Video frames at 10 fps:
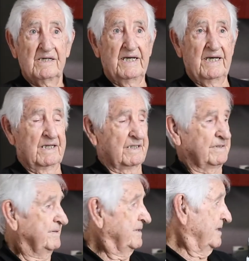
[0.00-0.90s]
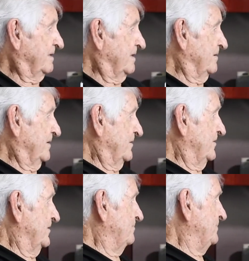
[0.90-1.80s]
and
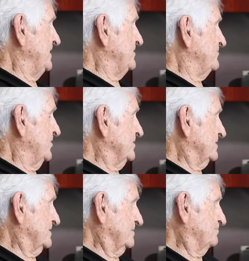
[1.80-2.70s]
the beach was